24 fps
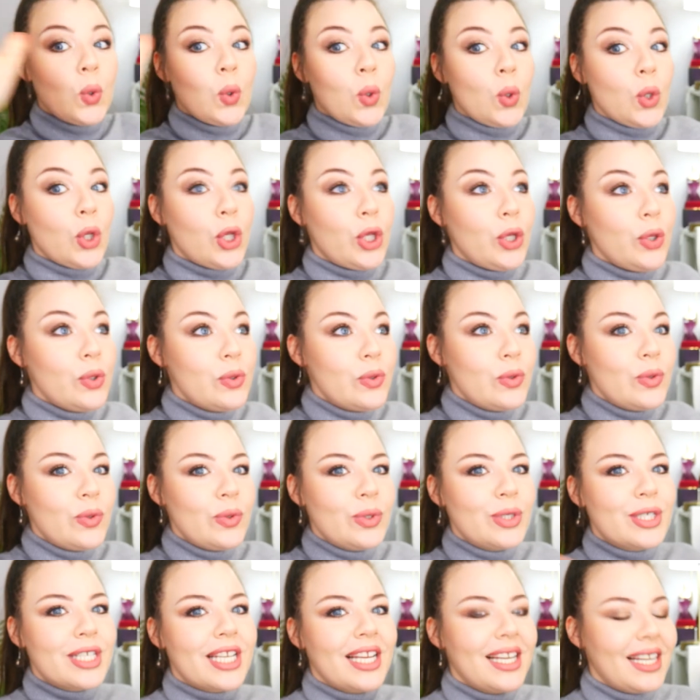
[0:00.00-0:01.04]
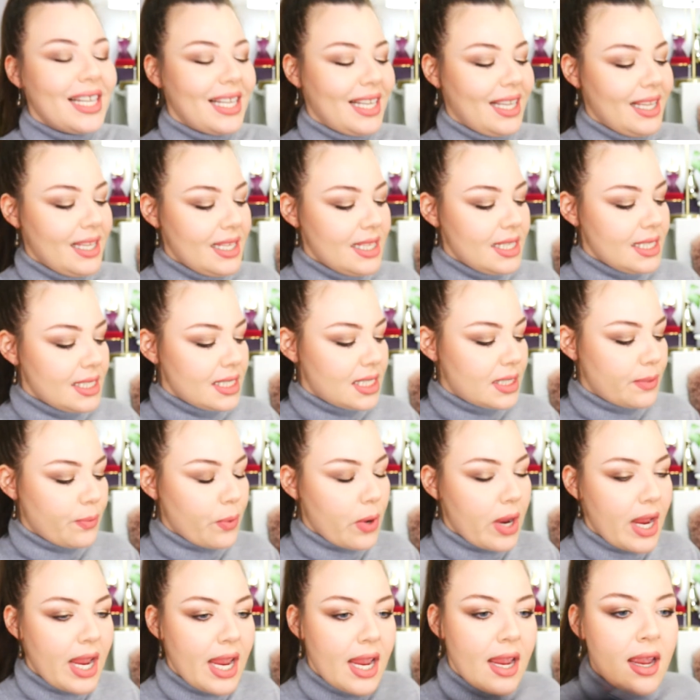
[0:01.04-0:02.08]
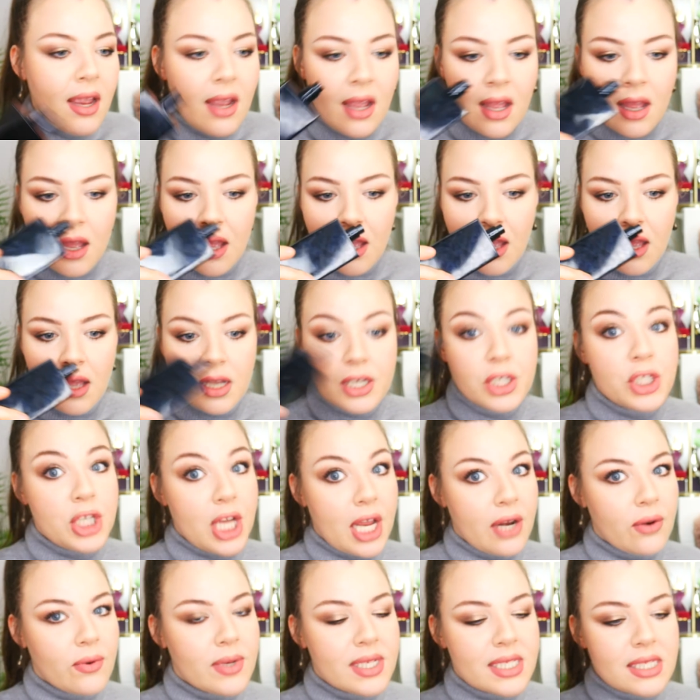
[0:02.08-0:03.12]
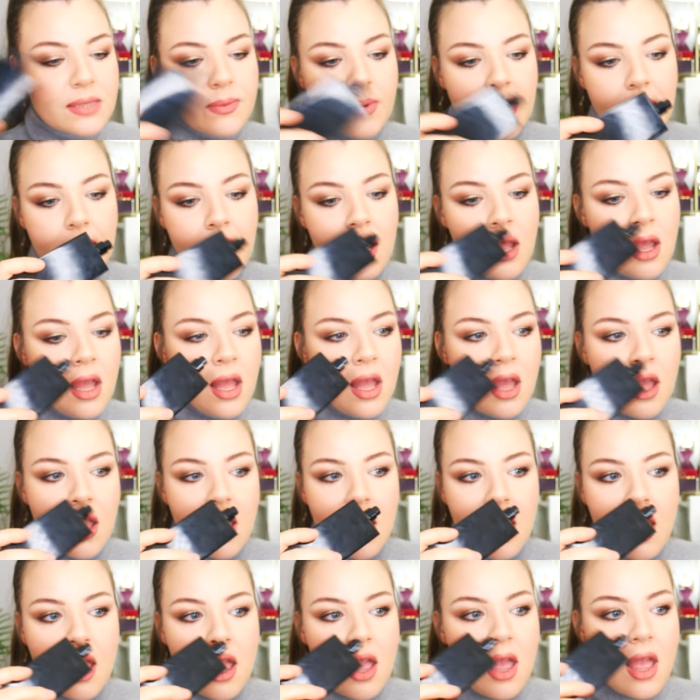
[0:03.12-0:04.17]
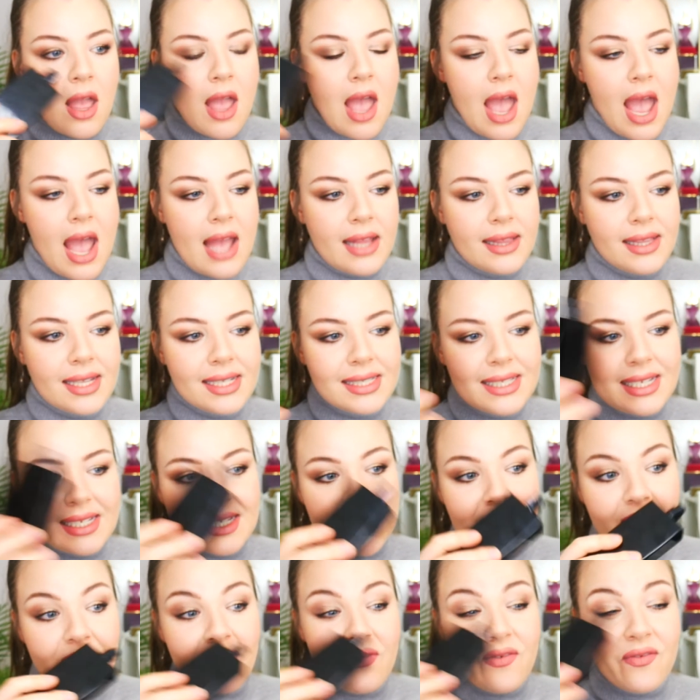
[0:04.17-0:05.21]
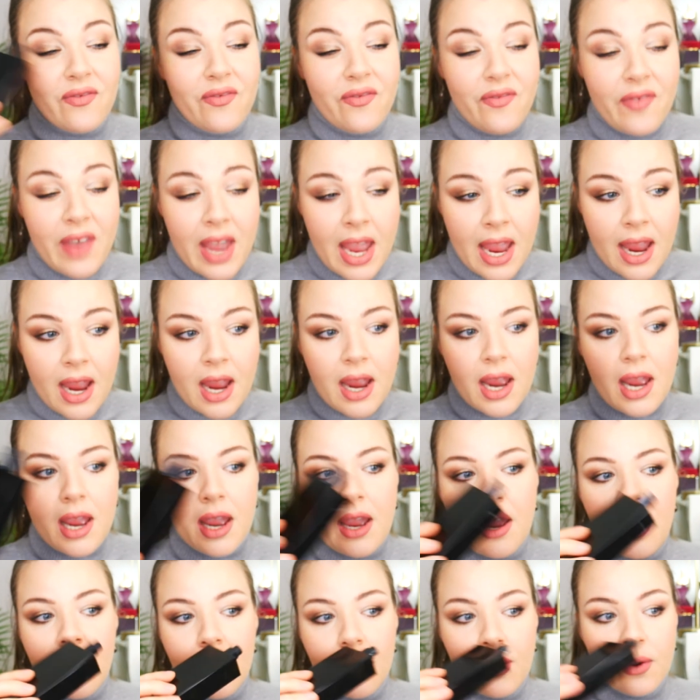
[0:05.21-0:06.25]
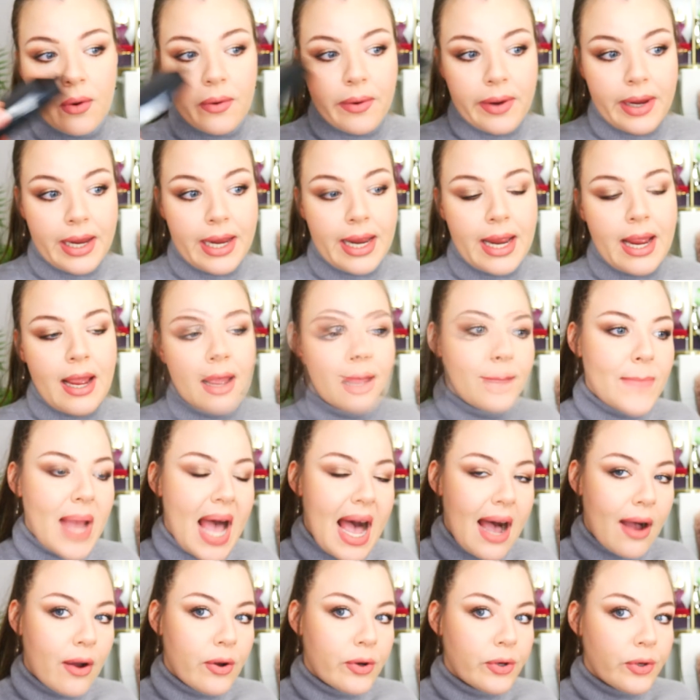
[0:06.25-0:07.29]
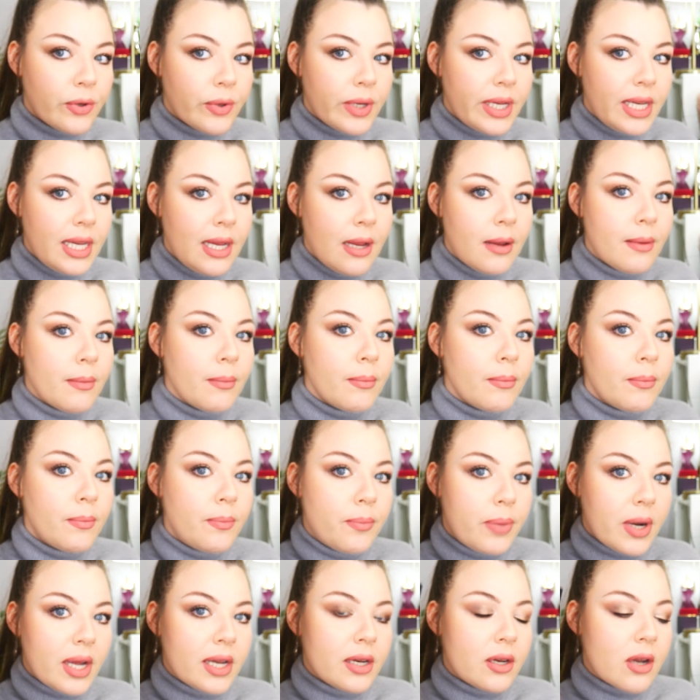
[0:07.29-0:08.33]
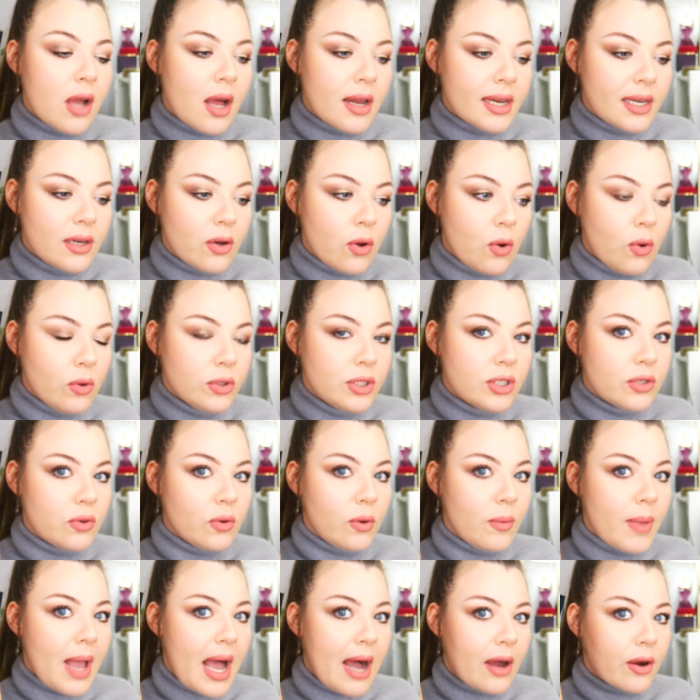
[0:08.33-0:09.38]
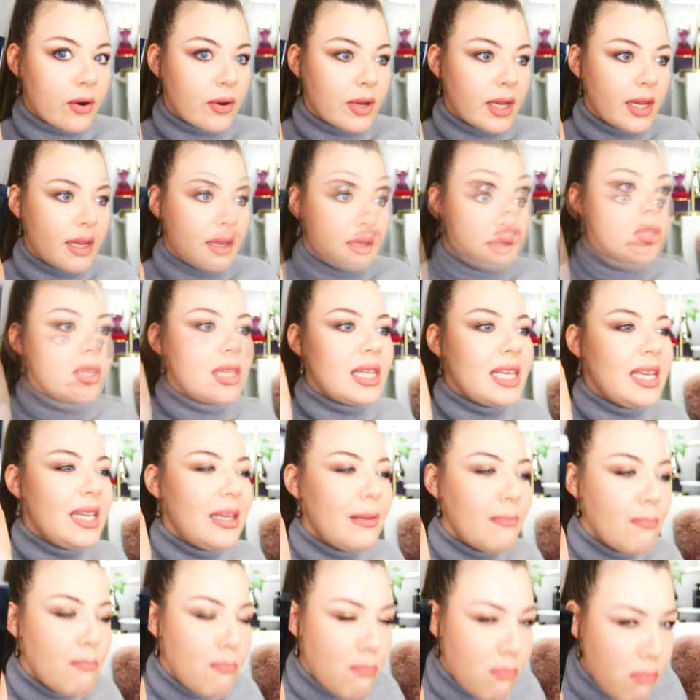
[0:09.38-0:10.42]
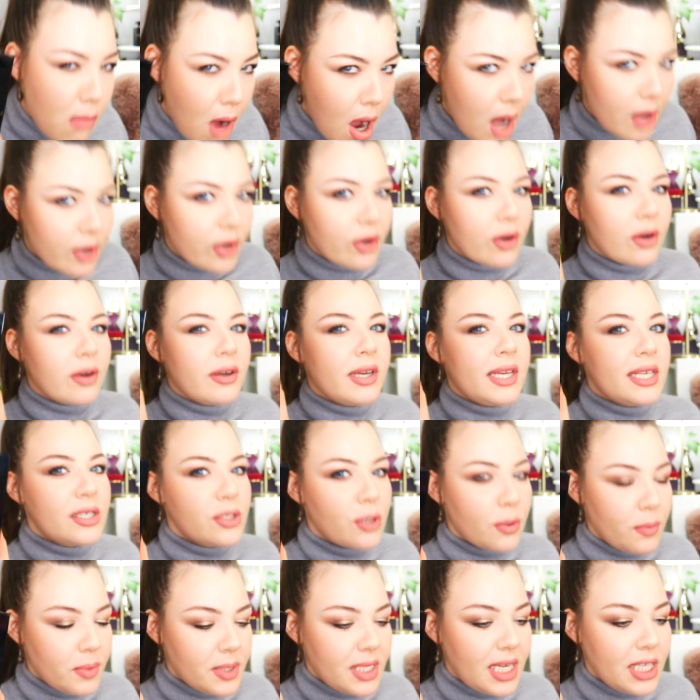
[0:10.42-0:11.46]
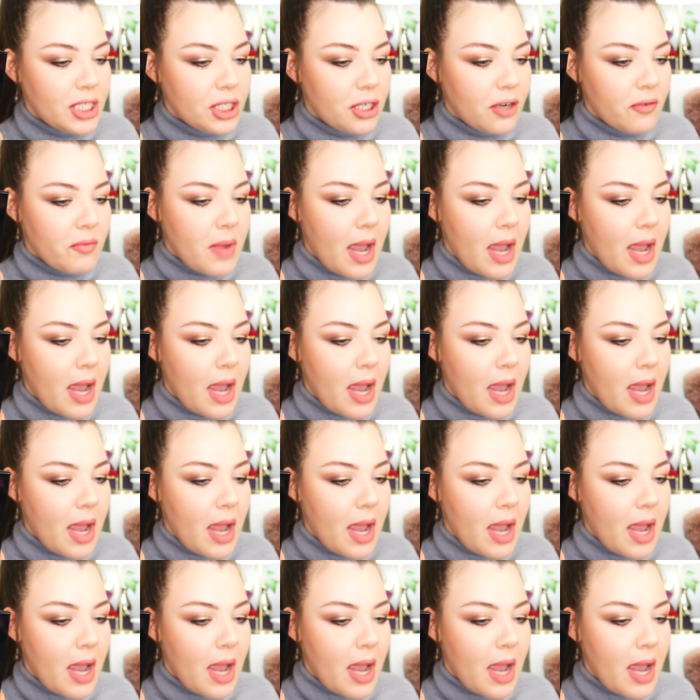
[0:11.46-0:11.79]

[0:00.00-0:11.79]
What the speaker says: huge spray, generous spray. And this is a very powdery, but not an old school powdery. The modern interpretation of